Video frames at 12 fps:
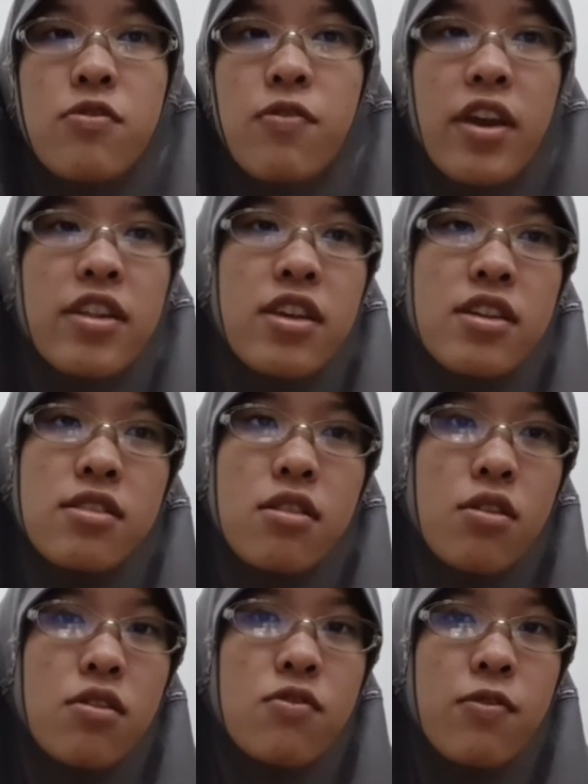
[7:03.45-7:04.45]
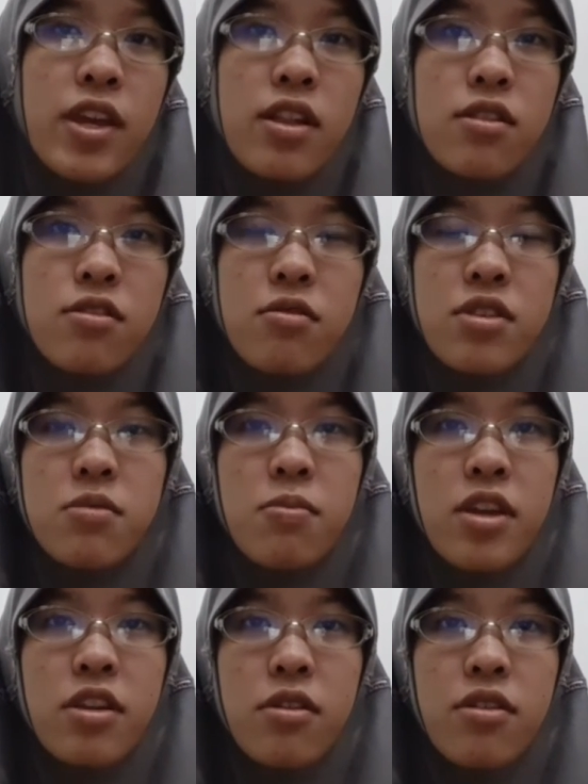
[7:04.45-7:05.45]
findings alone failed to
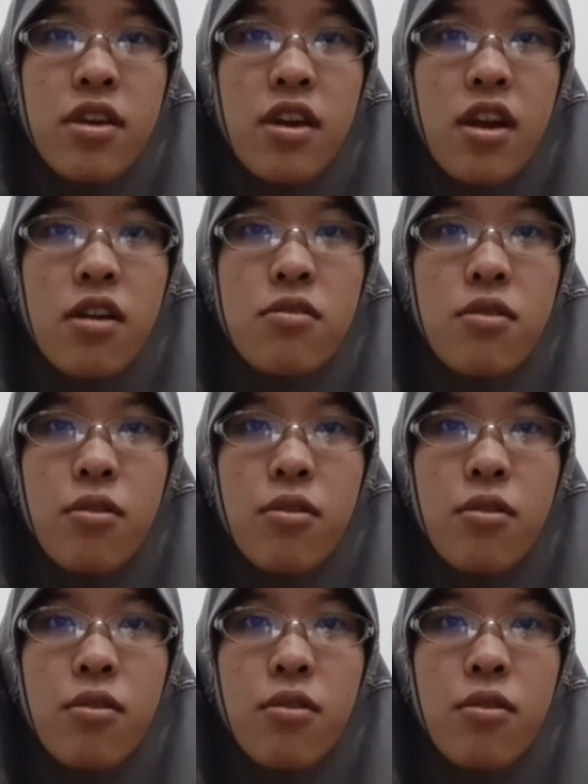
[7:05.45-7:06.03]
explain on how